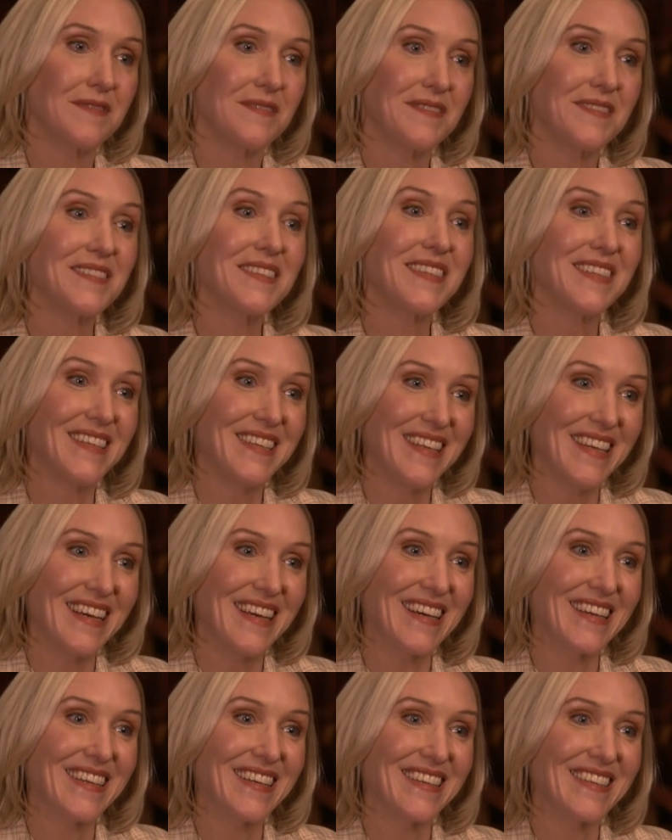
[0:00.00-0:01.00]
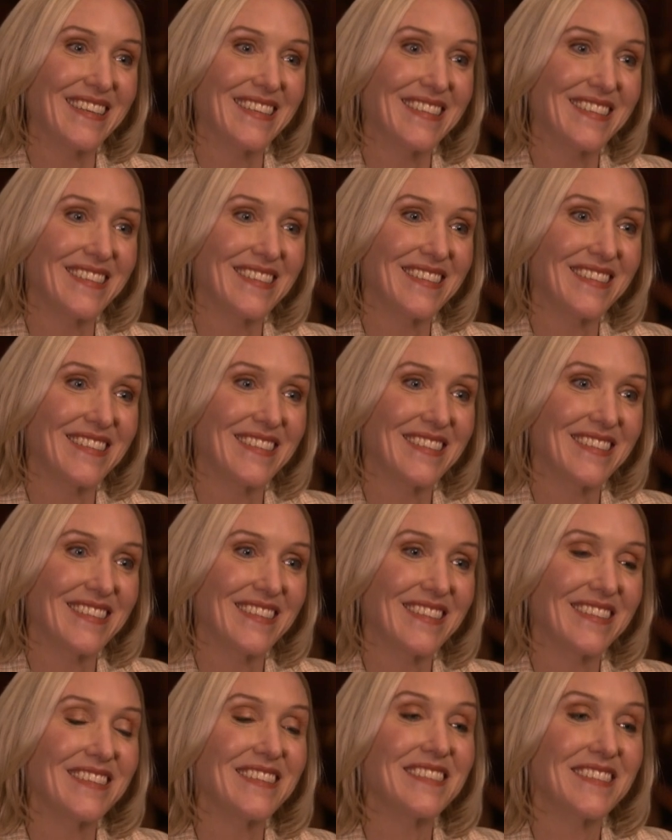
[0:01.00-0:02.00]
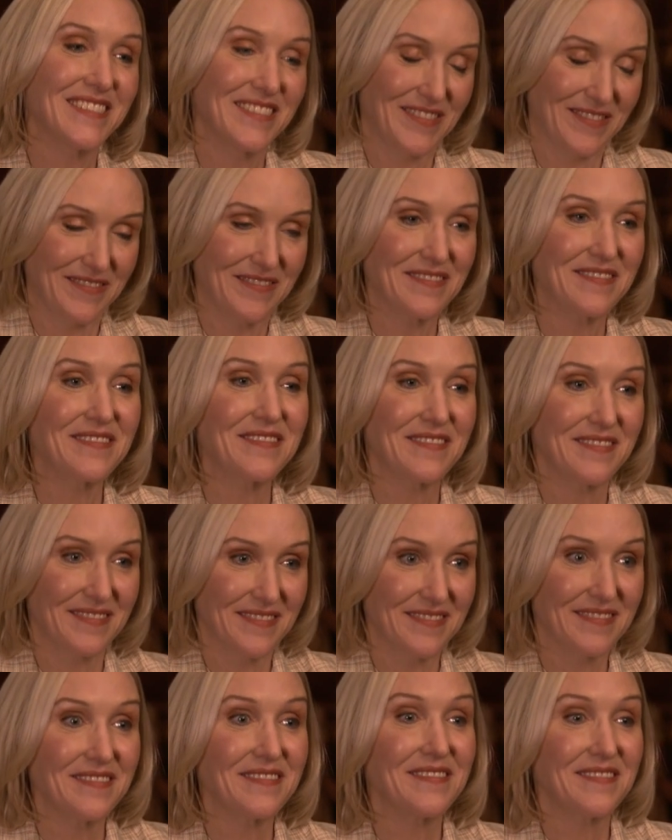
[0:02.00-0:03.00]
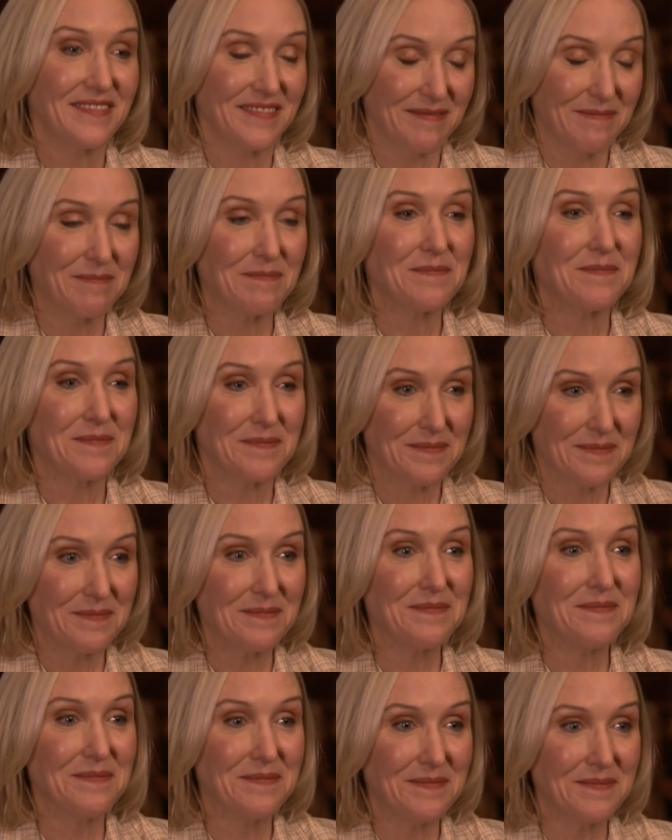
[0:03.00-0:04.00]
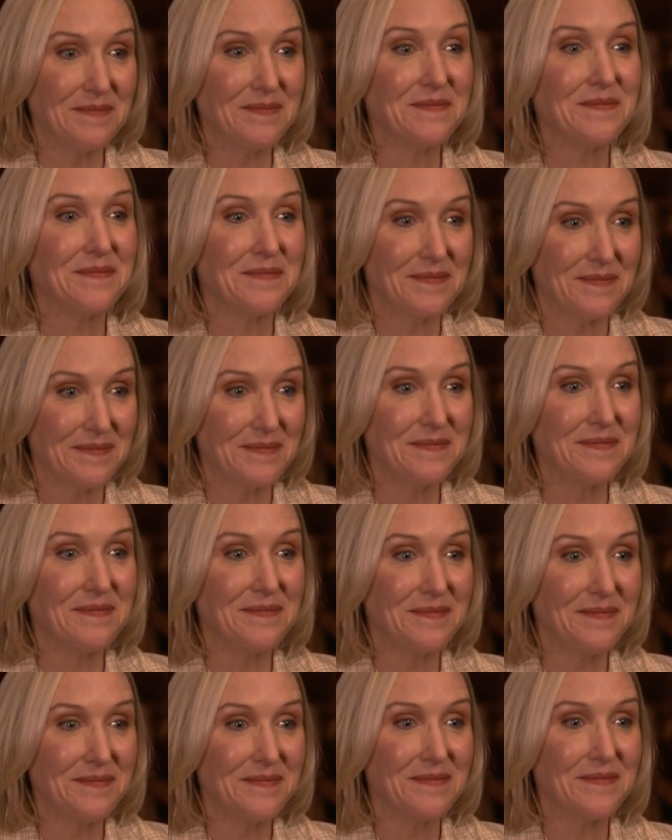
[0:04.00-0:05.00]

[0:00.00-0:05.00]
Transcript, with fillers: They are You yeah. have put their college funds in your fund, as mm-hmm. a matter of fact. Mm-hmm.